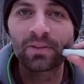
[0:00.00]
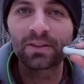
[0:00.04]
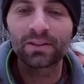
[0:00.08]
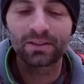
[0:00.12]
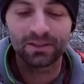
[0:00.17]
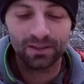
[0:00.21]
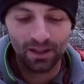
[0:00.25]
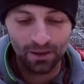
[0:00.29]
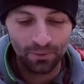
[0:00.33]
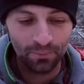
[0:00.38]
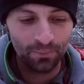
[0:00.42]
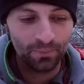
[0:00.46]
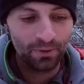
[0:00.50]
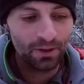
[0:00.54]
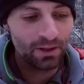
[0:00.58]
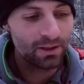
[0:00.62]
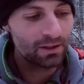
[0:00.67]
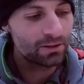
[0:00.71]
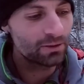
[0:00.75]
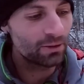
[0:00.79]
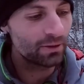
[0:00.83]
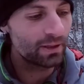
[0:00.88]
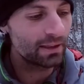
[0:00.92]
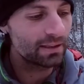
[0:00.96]

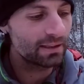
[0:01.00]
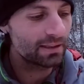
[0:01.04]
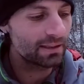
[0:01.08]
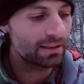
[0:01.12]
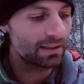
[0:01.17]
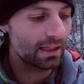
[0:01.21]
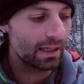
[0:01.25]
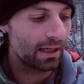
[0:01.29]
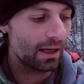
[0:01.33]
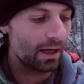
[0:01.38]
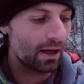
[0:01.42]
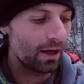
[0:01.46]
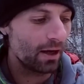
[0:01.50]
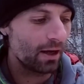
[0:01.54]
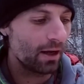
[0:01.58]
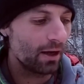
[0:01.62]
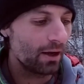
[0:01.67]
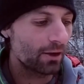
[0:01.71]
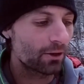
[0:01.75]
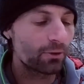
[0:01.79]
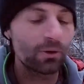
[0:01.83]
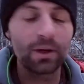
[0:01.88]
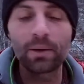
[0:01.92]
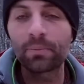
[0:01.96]
So this is
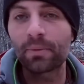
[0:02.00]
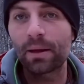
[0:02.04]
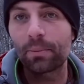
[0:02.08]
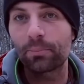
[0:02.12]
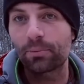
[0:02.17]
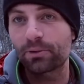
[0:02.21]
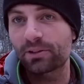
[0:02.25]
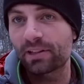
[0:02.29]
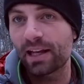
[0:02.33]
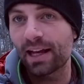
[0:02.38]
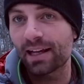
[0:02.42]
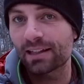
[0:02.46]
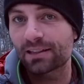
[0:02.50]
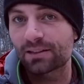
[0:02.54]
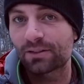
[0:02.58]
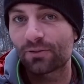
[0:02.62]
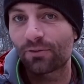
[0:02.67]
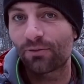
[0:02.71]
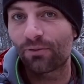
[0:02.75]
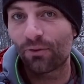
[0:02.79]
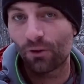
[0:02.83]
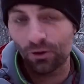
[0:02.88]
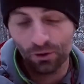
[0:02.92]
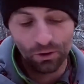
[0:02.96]
a cream that protects
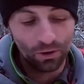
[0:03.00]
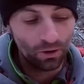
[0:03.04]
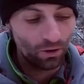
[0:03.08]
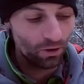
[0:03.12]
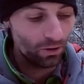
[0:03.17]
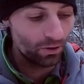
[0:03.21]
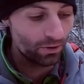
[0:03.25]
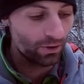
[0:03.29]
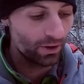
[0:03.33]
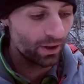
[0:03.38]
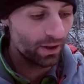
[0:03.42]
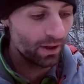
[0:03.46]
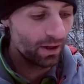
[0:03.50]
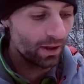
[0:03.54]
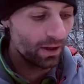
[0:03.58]
for cold.